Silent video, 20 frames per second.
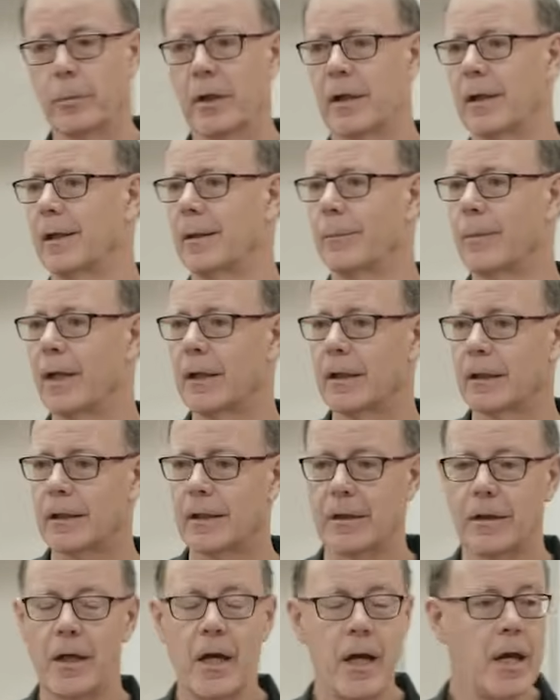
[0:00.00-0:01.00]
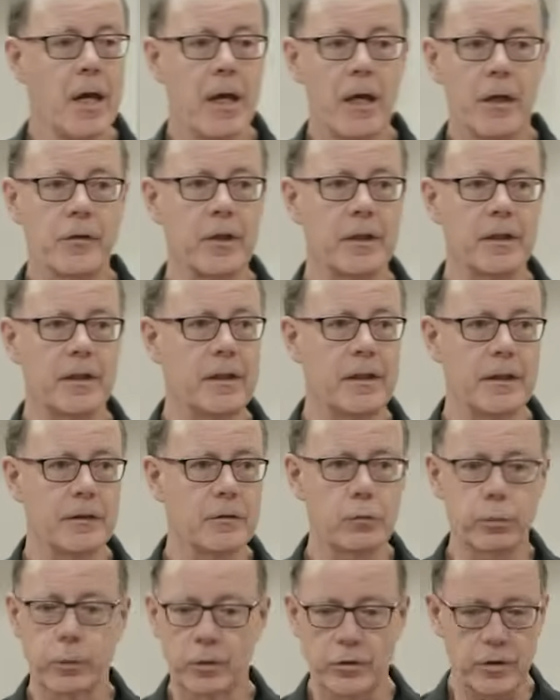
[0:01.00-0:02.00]
But in America, the
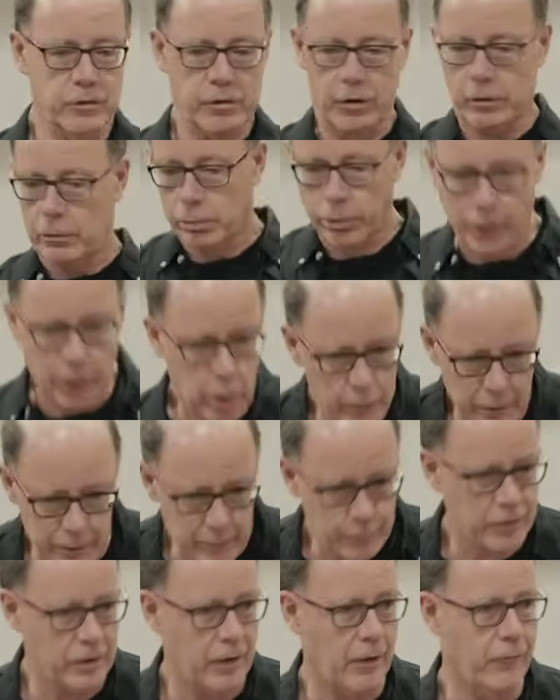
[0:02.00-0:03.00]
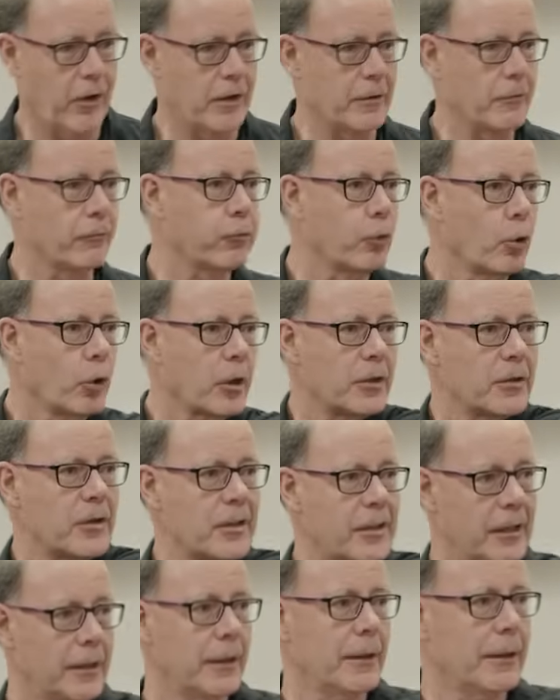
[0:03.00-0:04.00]
kids will just throw themselves on the floor and
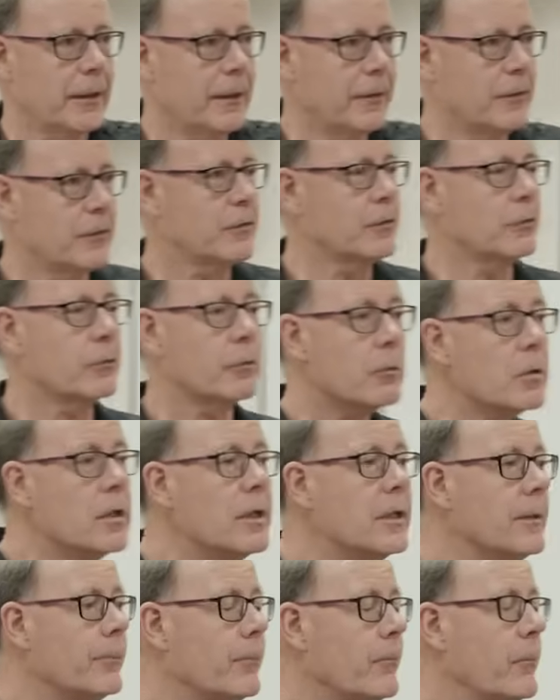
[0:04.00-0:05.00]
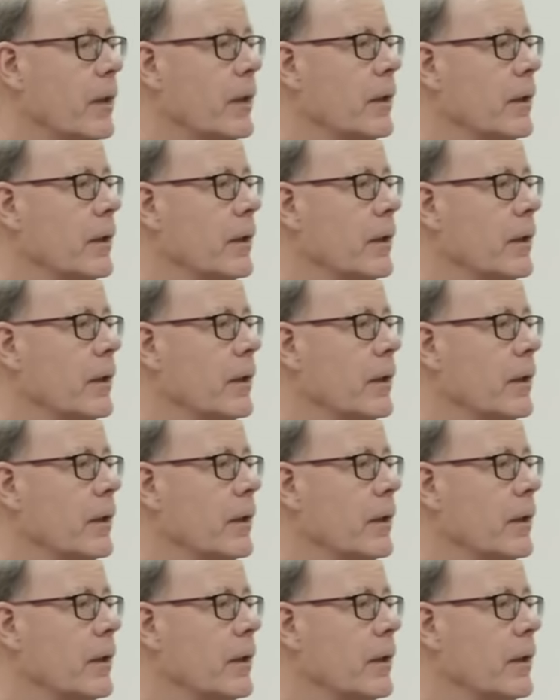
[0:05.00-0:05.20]
kick and scream.